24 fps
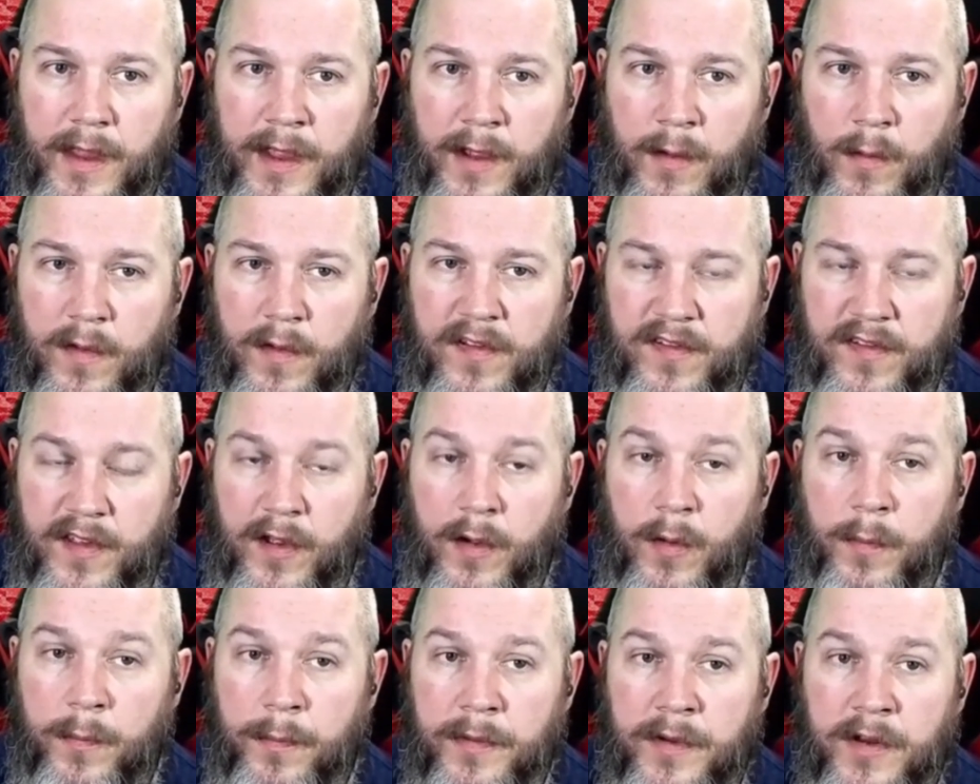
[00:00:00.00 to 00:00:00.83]

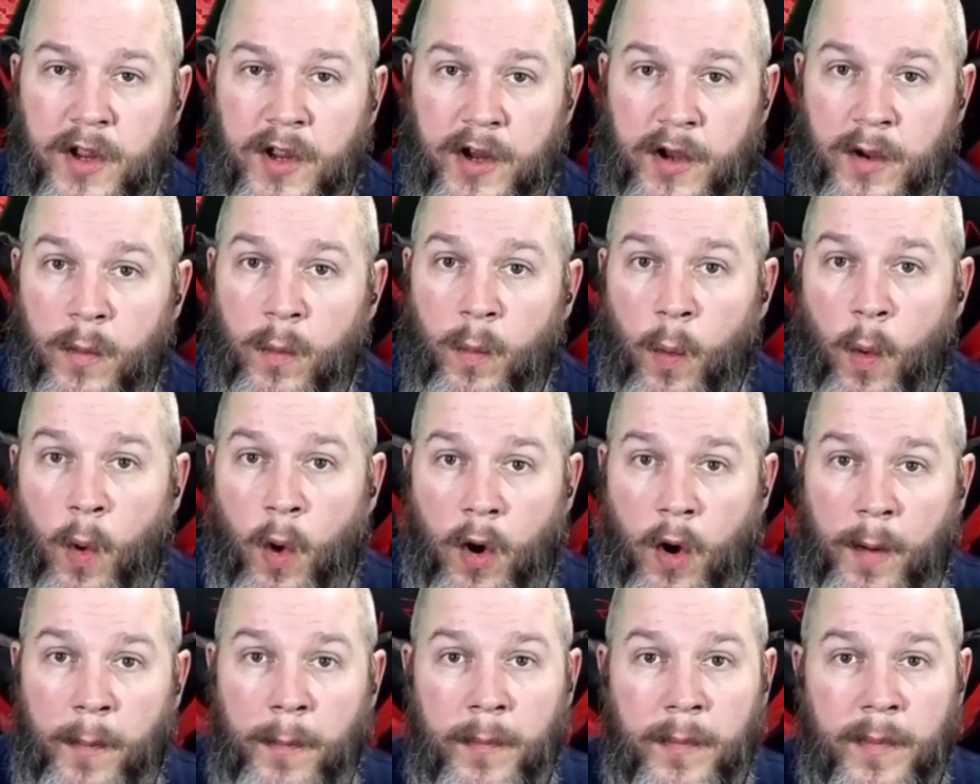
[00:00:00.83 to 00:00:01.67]
still good and
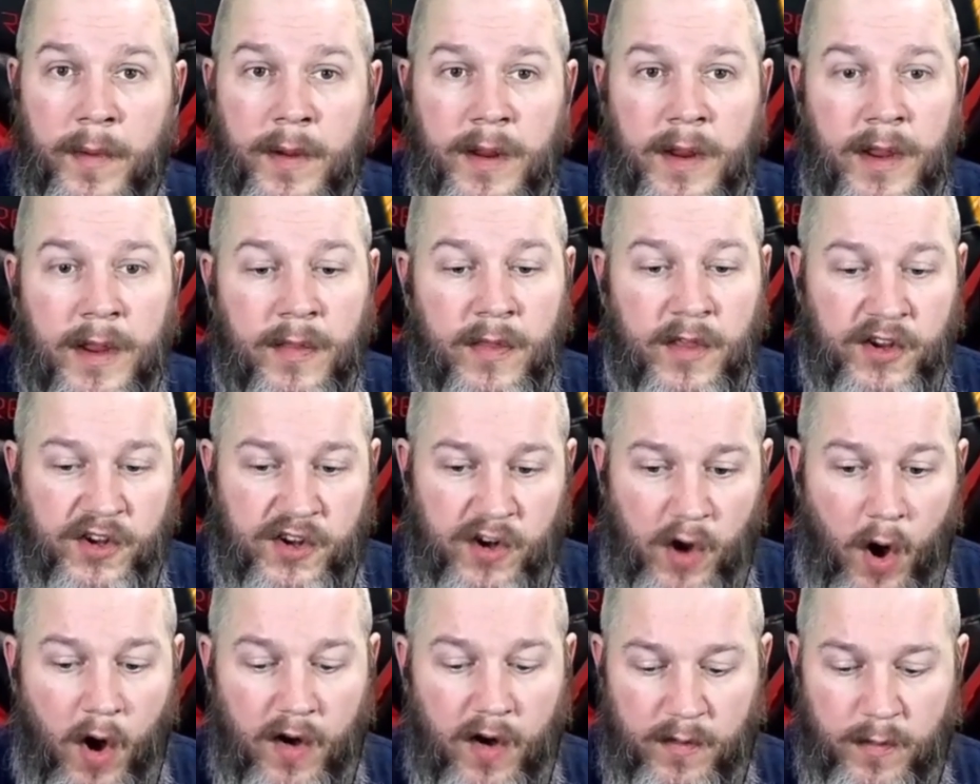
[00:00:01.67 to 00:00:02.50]
warm. The
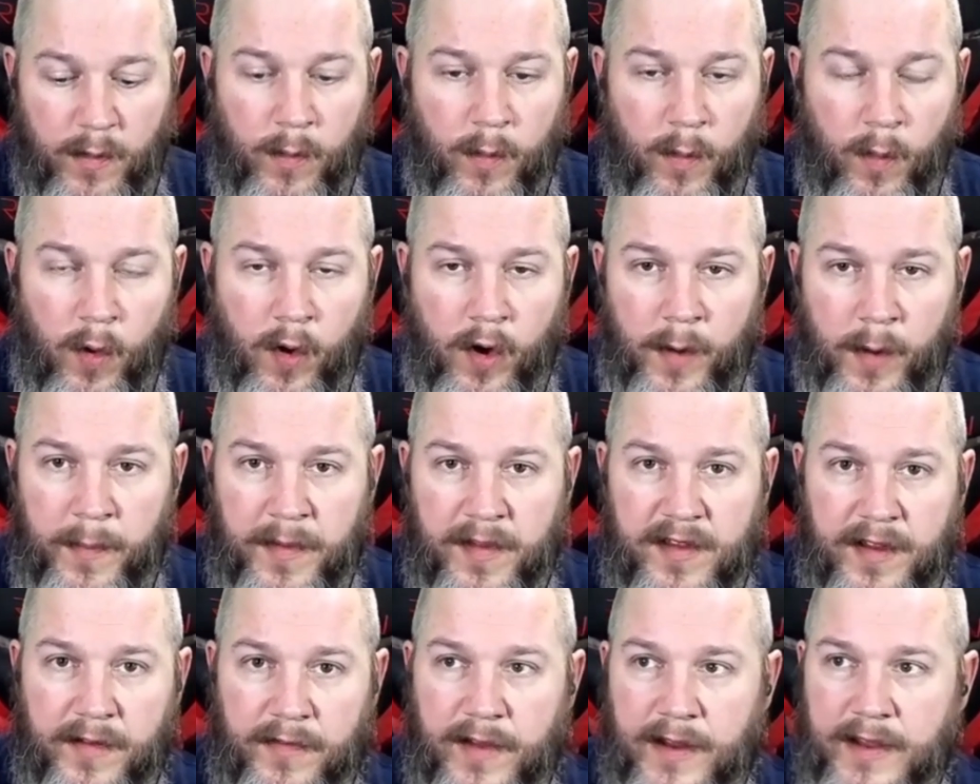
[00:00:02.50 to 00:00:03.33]
jars were warm and
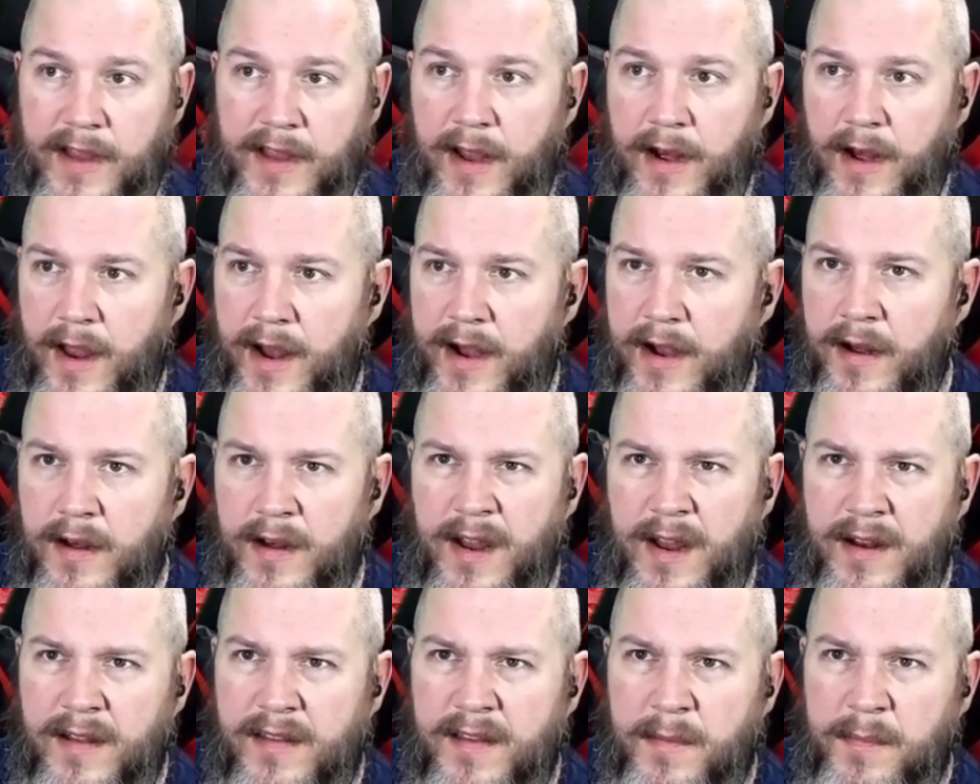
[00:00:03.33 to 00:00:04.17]
stuff like
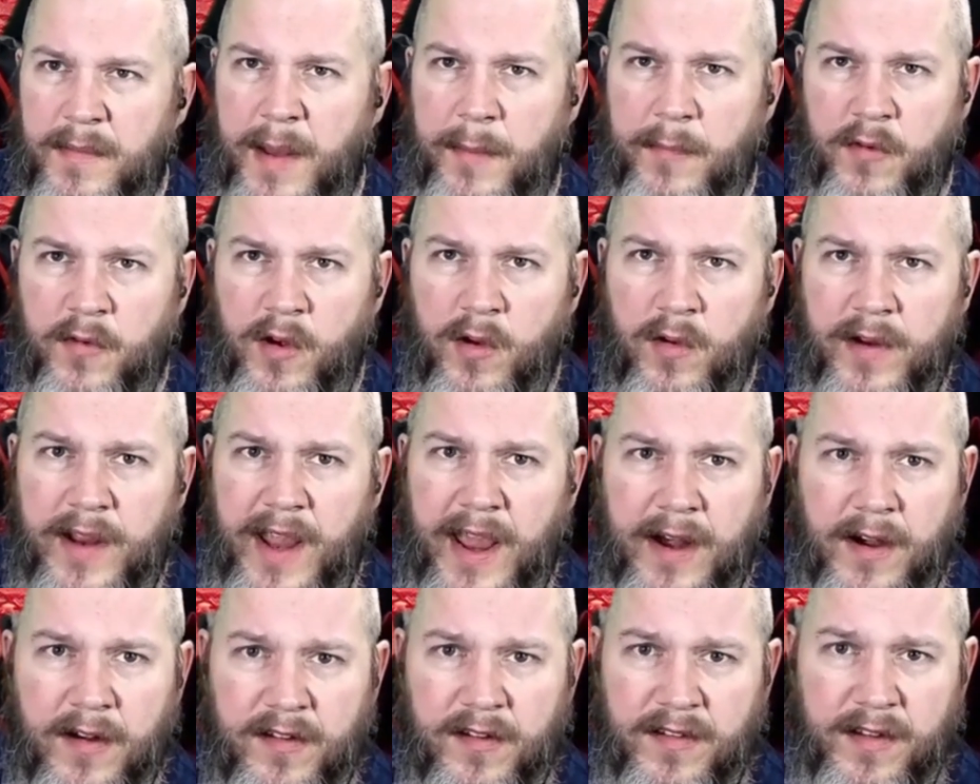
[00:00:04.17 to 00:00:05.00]
that. Sometimes rogue
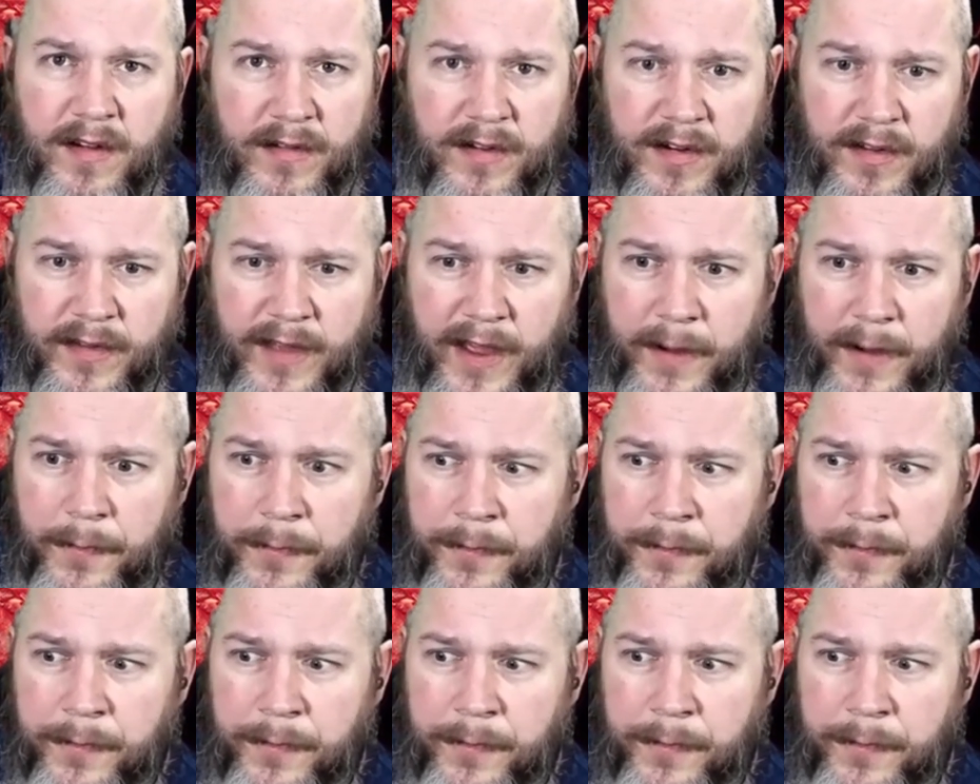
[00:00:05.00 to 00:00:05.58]
canners don't do that.